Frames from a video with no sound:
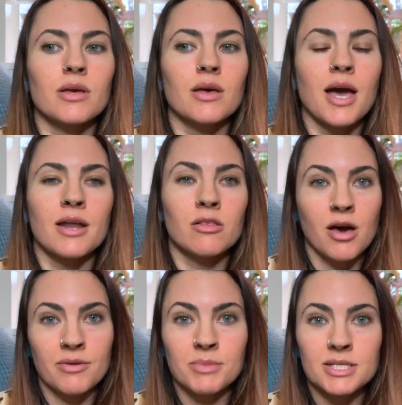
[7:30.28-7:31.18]
had a
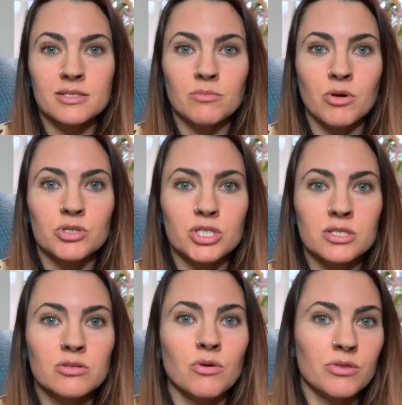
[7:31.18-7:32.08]
lot of mixed
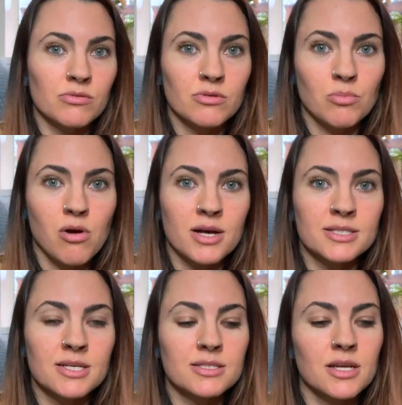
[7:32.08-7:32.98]
emotions going through the
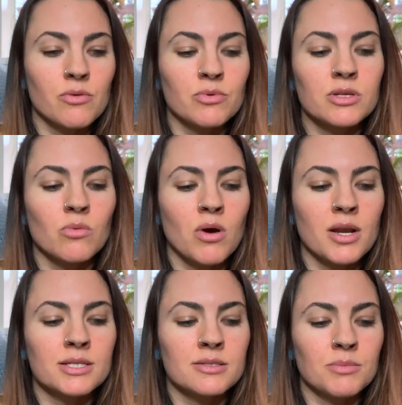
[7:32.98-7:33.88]
process, and I really
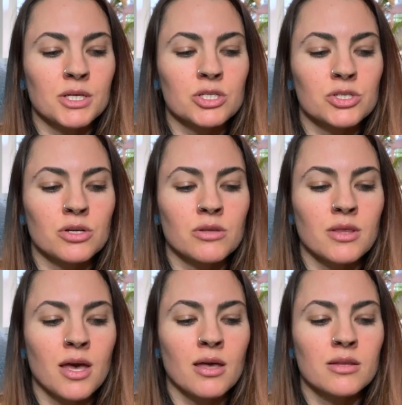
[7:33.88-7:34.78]
wanted to make sure
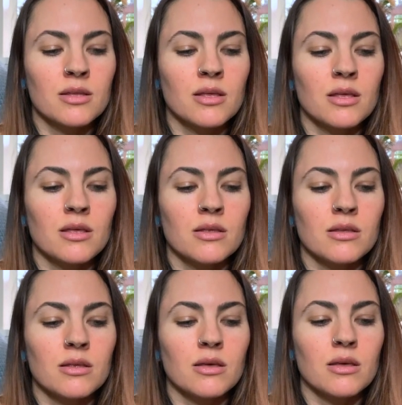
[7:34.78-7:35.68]
that
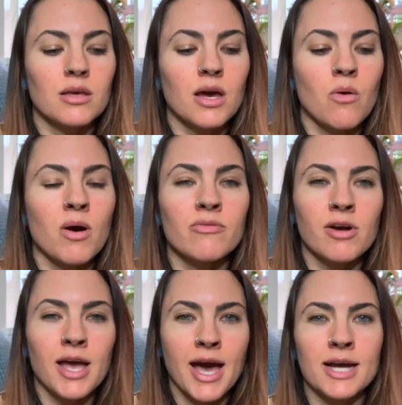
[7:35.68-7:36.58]
however
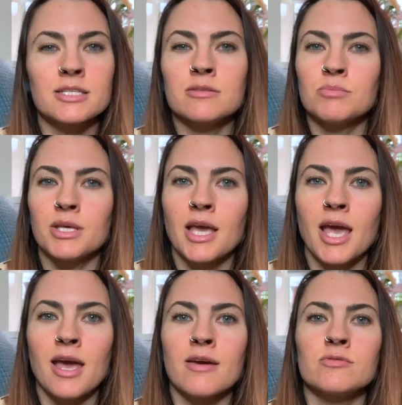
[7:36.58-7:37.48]
I acted,
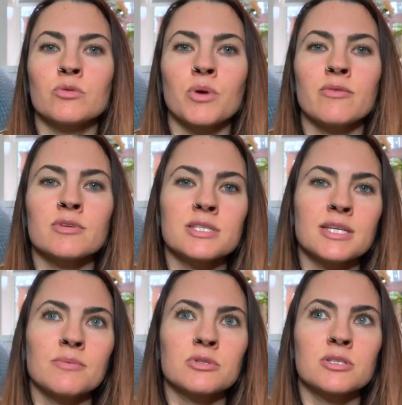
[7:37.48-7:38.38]
behaved, or whatever
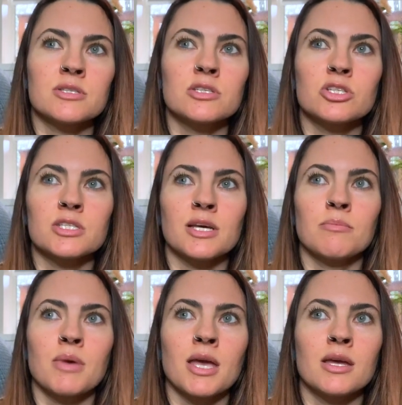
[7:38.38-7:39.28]
steps or decisions I
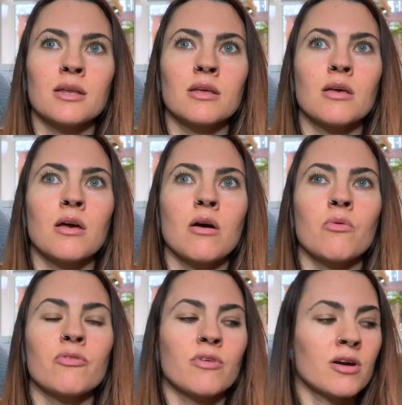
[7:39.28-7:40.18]
made
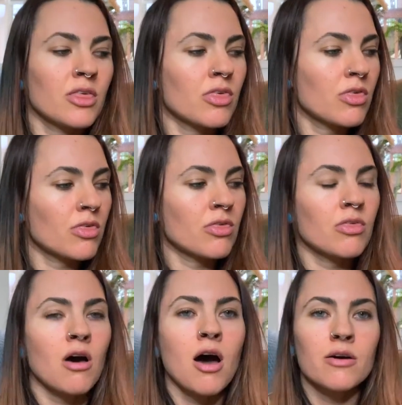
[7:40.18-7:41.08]
were very
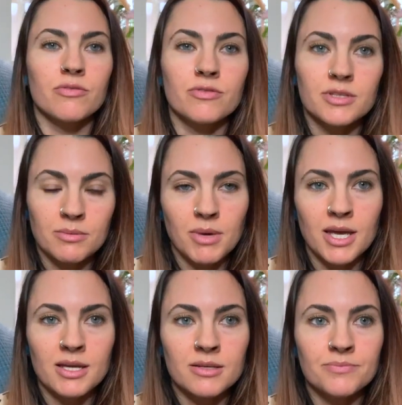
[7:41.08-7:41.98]
thoughtfully
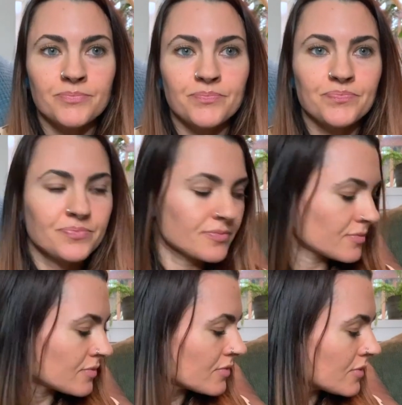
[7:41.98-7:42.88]
made.
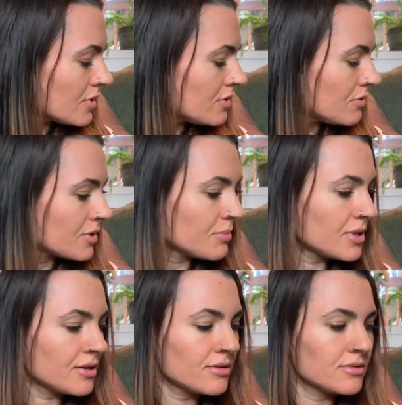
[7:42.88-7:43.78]
You going up there?